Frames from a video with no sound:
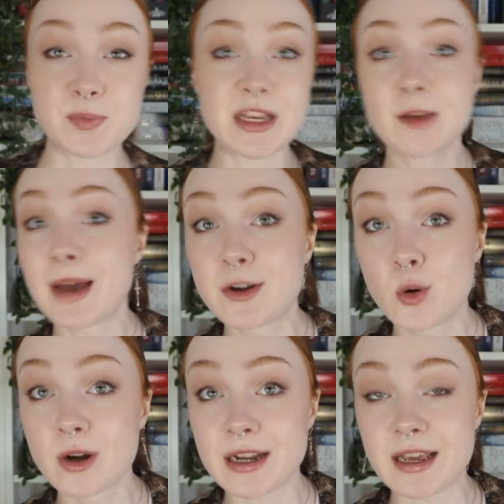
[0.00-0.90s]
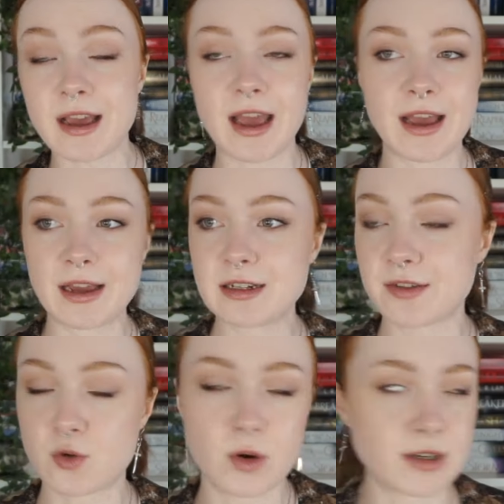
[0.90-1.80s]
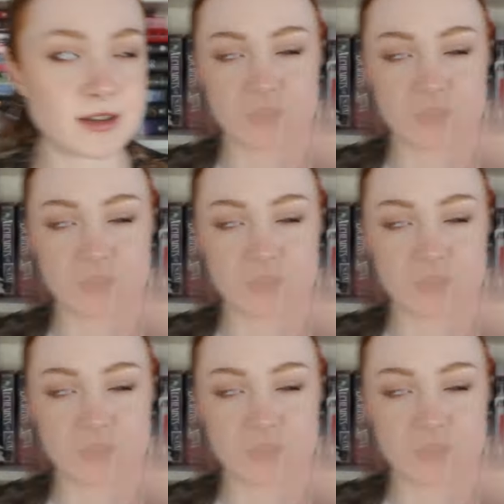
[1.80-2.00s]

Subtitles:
being a minority, and of course,